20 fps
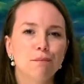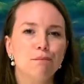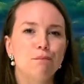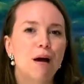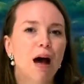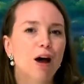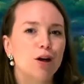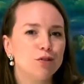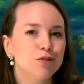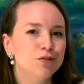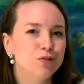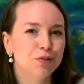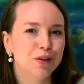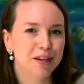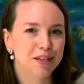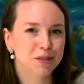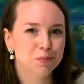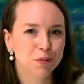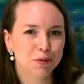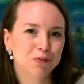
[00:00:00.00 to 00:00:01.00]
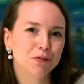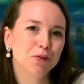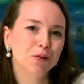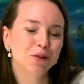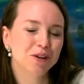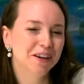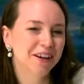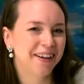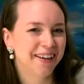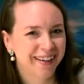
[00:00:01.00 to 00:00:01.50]
boundaries
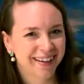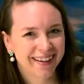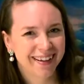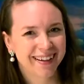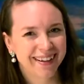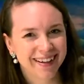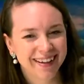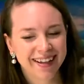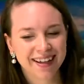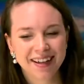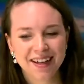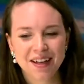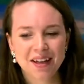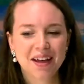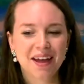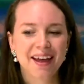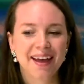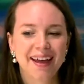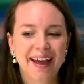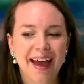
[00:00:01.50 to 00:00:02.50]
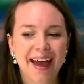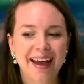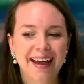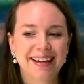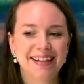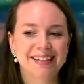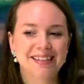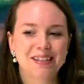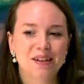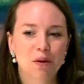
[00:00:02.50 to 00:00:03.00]
before.
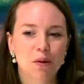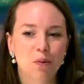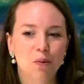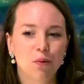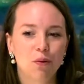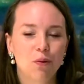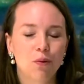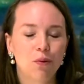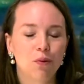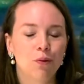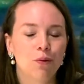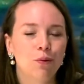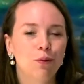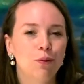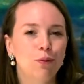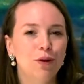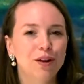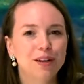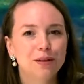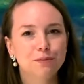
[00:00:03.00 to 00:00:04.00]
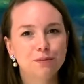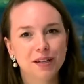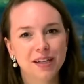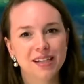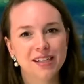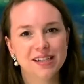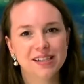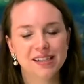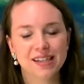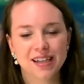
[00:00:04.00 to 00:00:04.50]
And What it
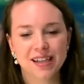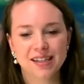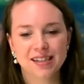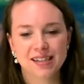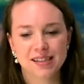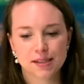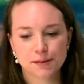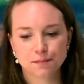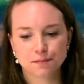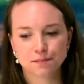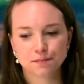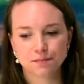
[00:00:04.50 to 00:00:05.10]
means is